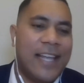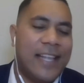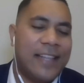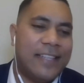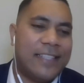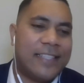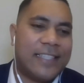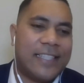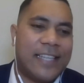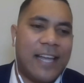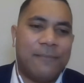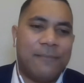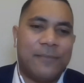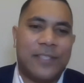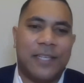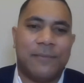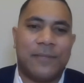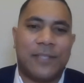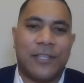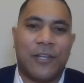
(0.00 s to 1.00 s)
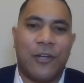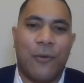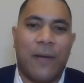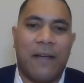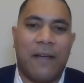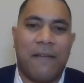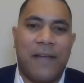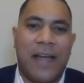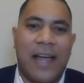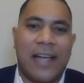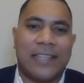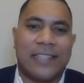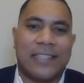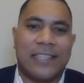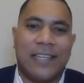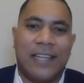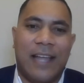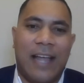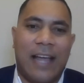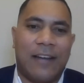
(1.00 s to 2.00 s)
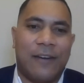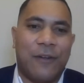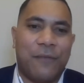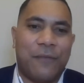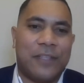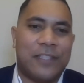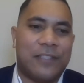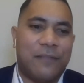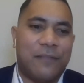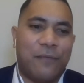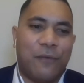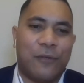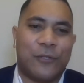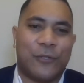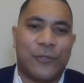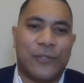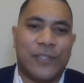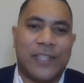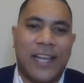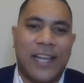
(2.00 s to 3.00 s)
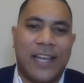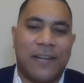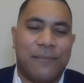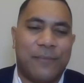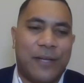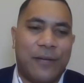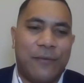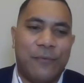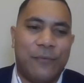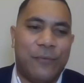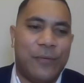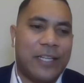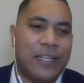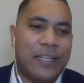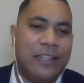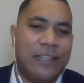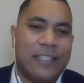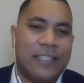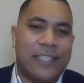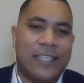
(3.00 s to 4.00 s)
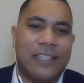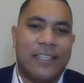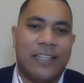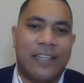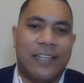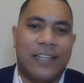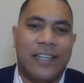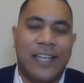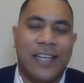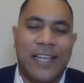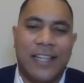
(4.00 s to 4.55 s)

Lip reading: This time seems to go by fast. I don't know if it's the virtual setting, but we could listen to